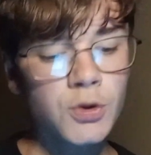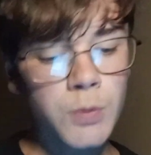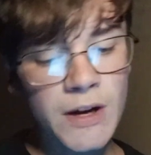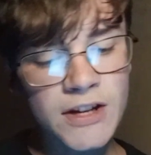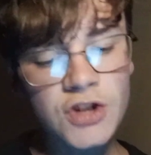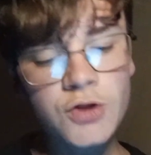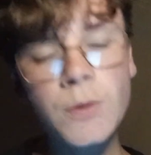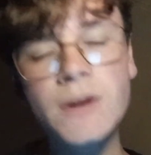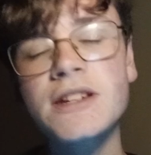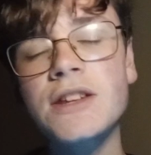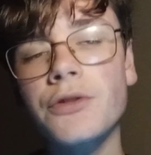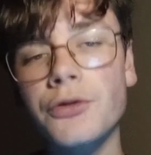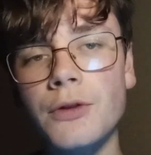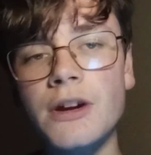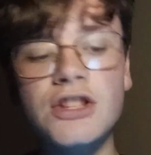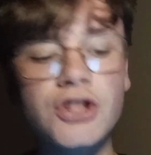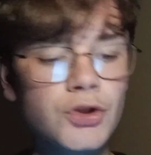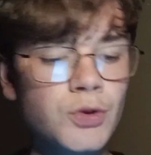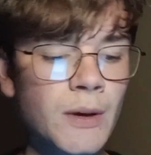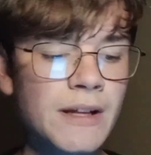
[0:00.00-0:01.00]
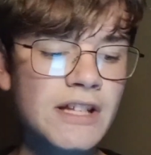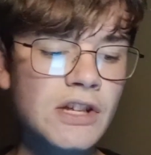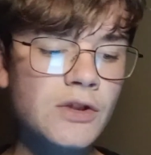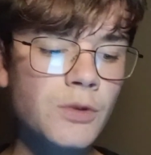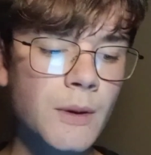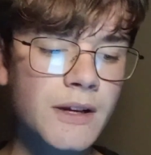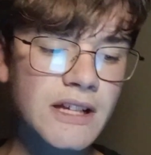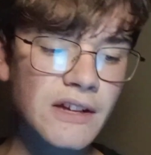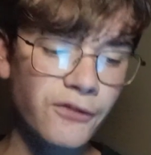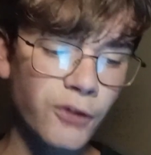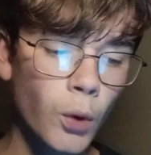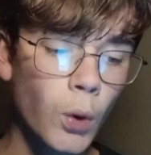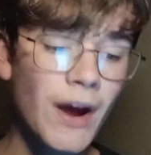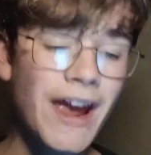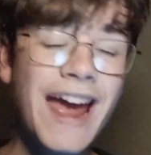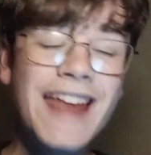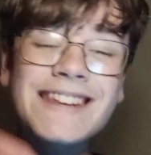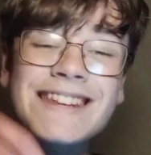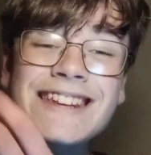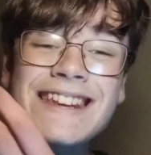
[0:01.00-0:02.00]
In 2023 to
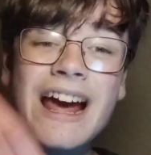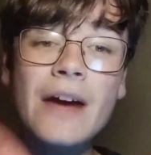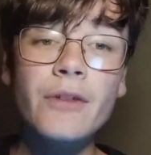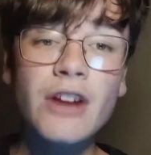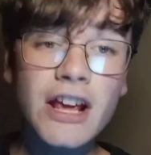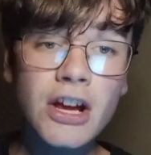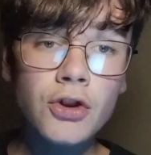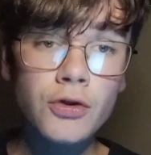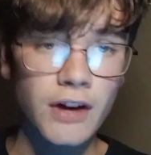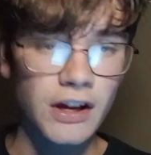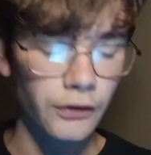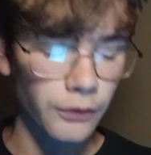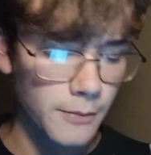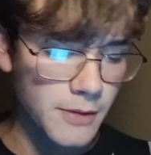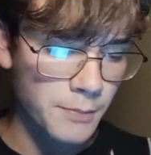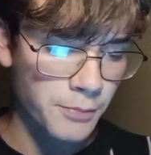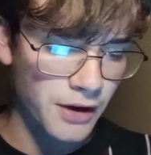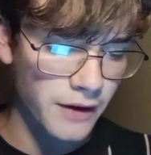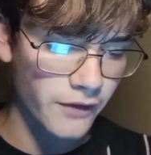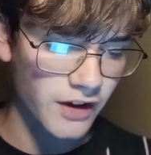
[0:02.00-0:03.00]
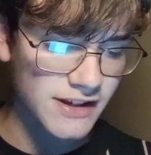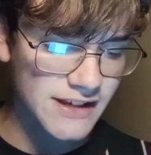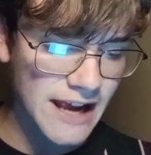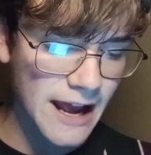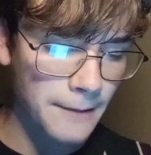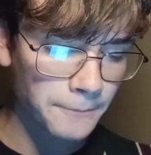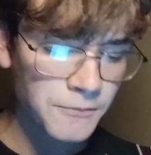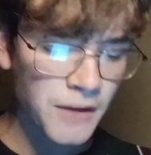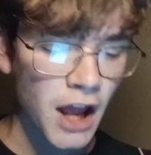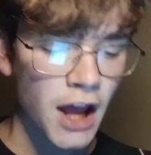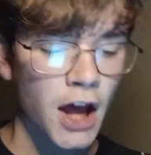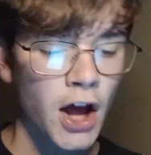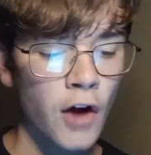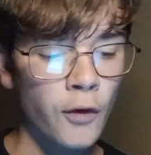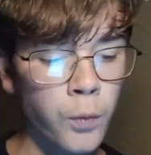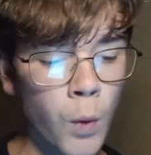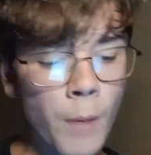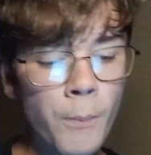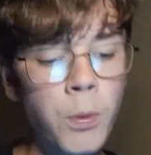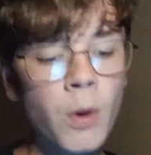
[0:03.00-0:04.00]
2024, it did have an increase from the previous year
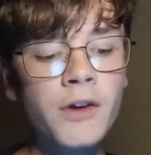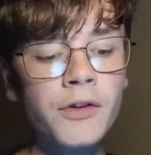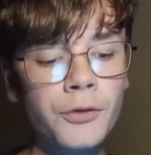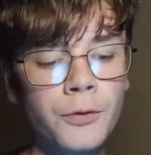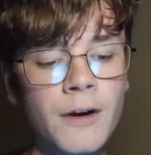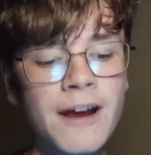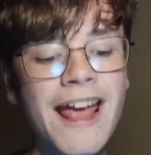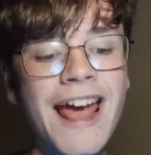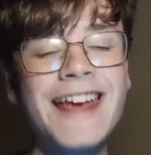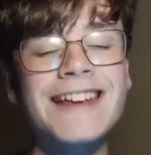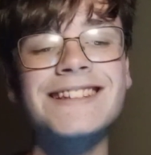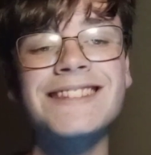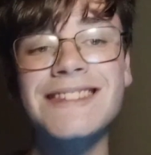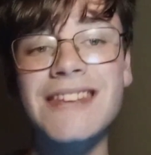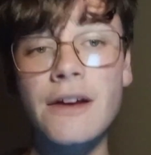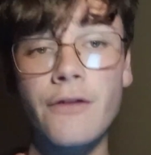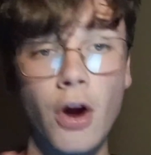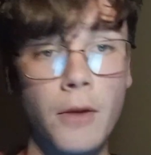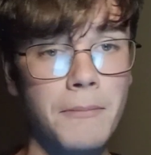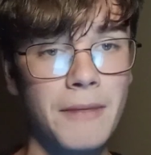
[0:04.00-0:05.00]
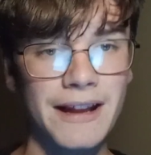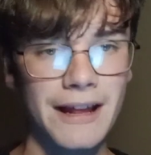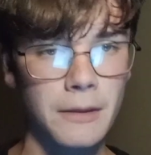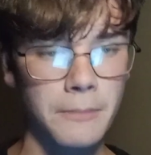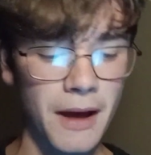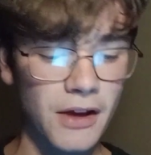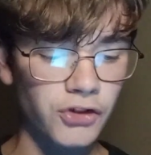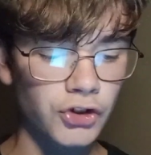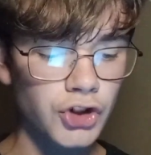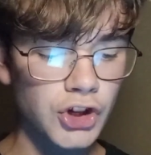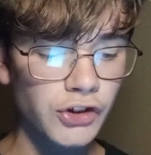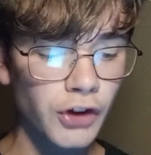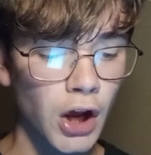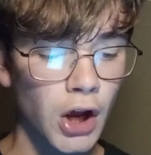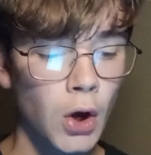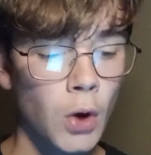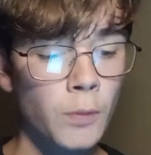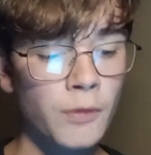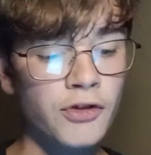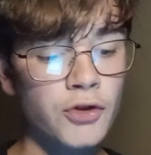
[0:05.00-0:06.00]
of 1.380 million
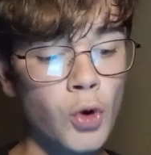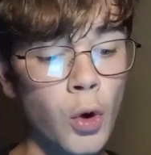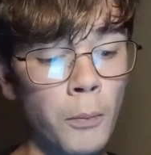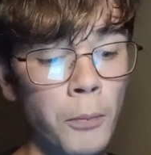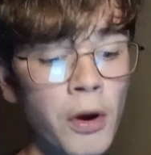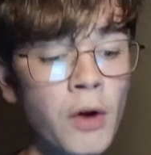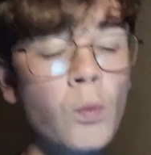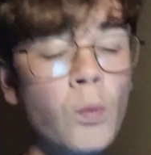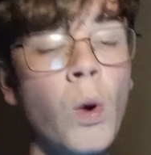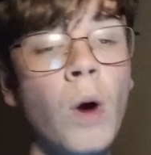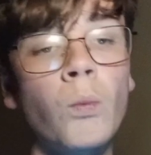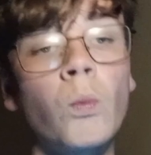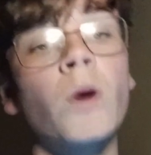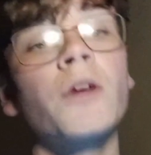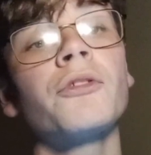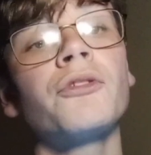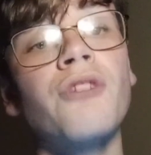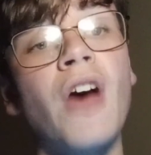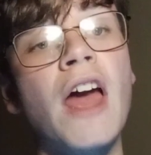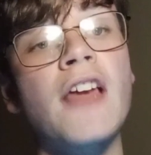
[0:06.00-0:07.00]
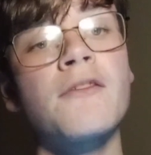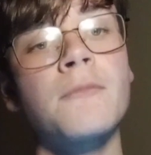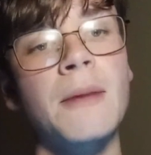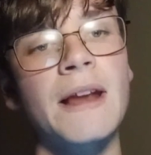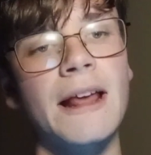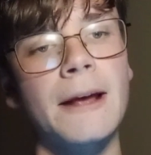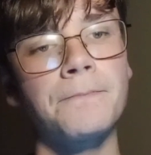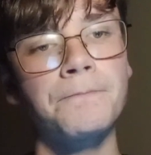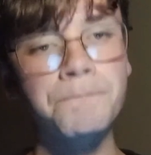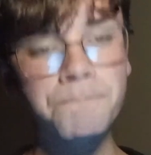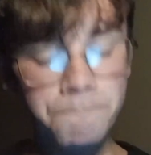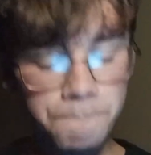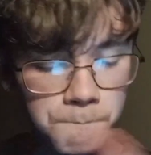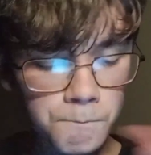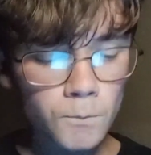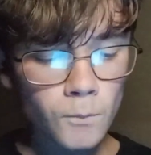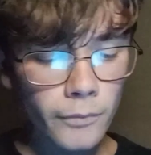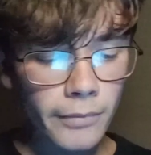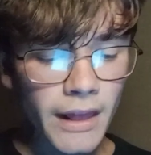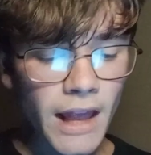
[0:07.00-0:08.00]
passengers with 0.115 million
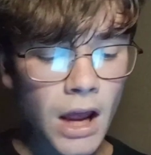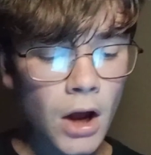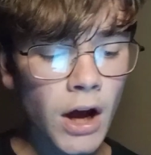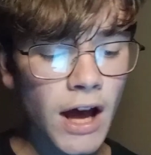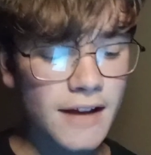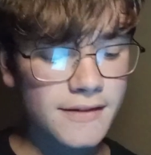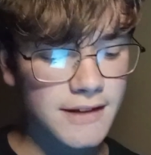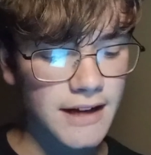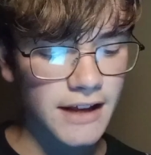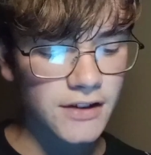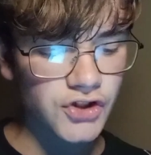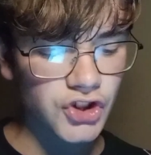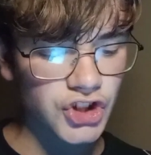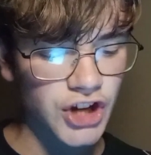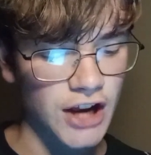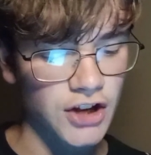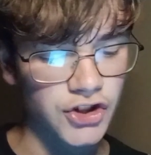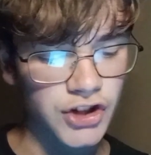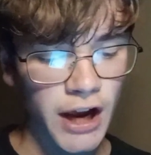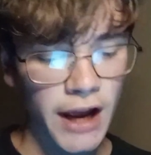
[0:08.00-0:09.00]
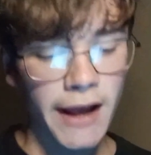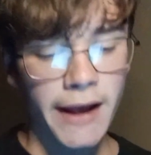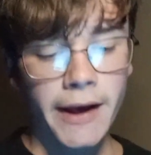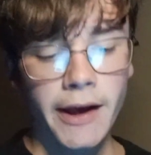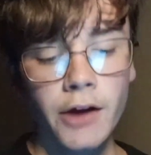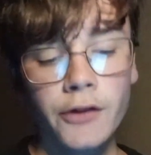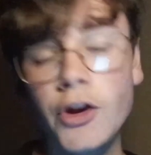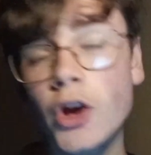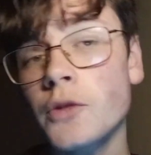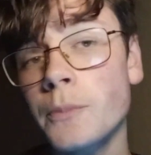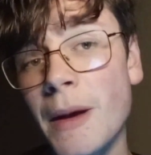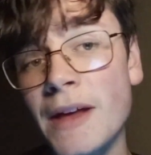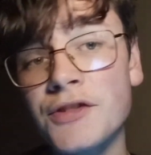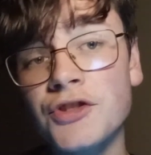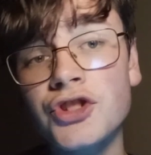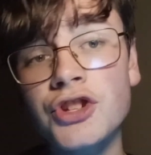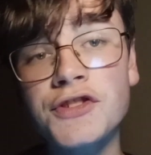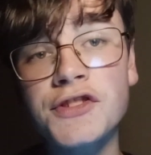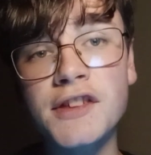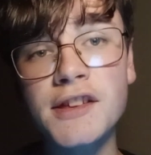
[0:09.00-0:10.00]
as an interchange. Those
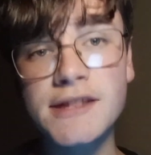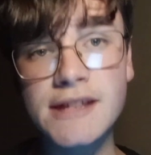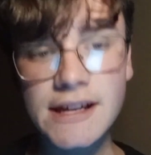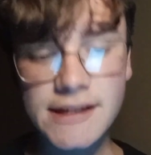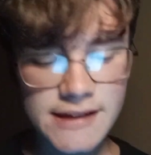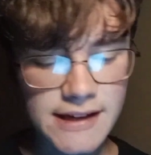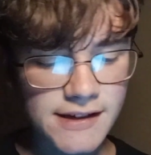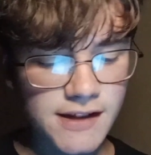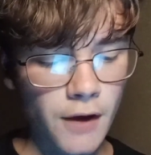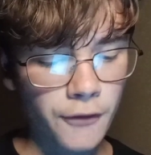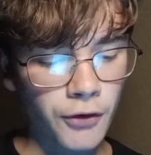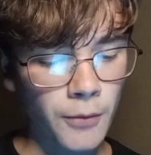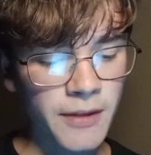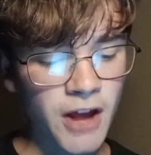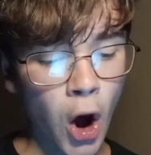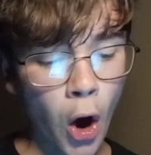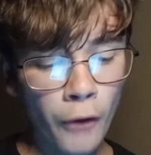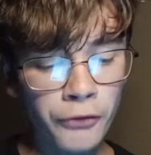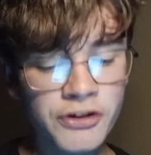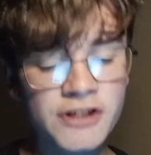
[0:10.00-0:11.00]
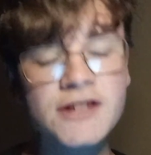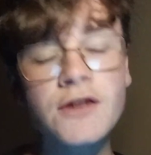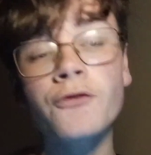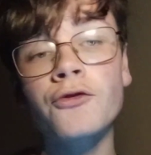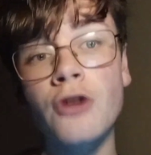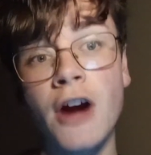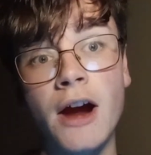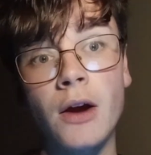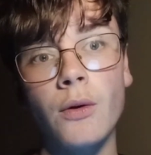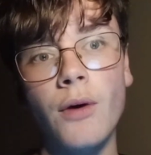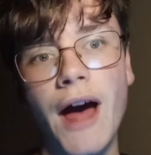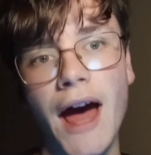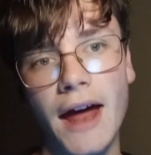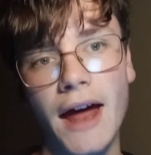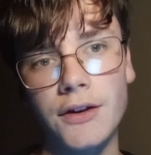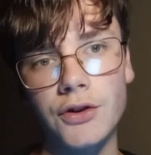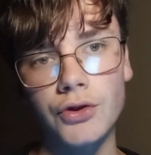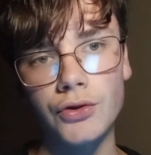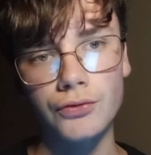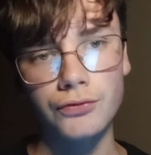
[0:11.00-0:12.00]
passenger statistics are from the Office of Rail
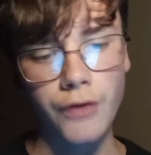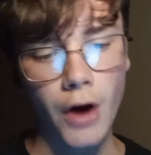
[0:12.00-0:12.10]
and